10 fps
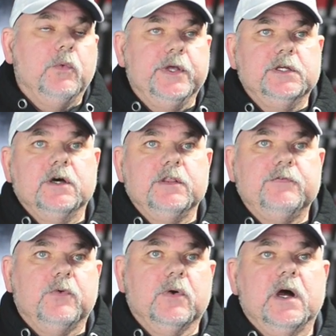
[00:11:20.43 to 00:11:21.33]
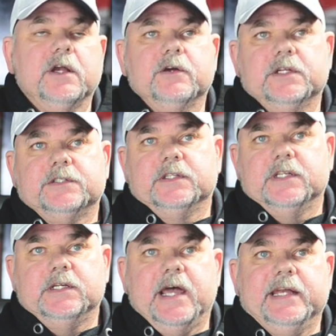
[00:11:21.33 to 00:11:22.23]
Well, you know the 400 is
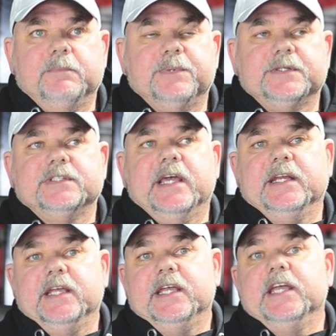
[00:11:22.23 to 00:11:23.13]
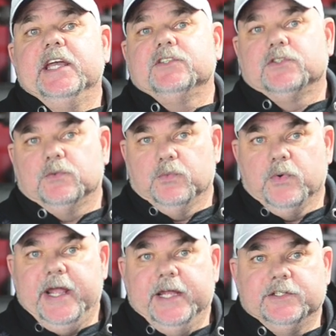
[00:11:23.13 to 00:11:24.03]
in the 90%-ish
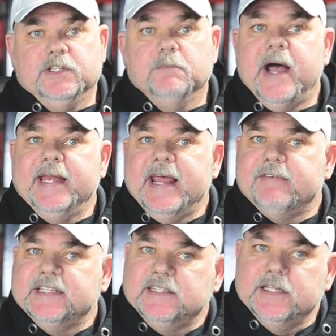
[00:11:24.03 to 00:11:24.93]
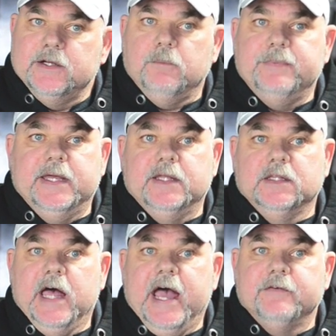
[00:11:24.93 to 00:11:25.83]
range. You might have a little bit
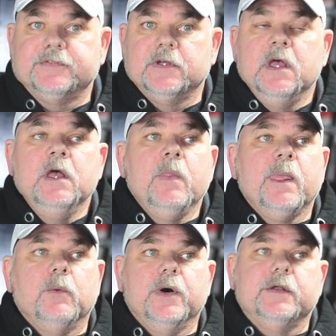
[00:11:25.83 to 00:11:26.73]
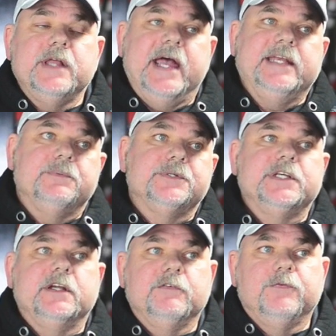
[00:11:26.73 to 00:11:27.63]
left. Well,
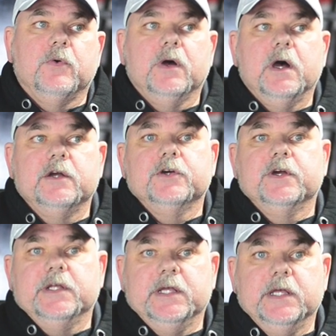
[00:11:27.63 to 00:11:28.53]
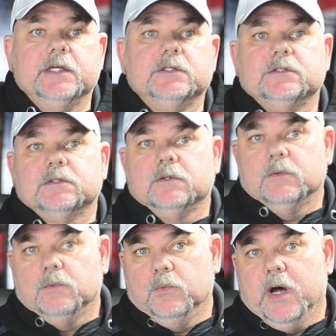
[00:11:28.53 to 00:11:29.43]
90% of 400 is
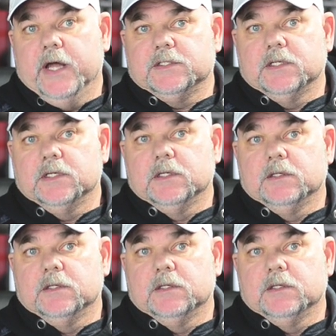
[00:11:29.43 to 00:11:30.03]
what?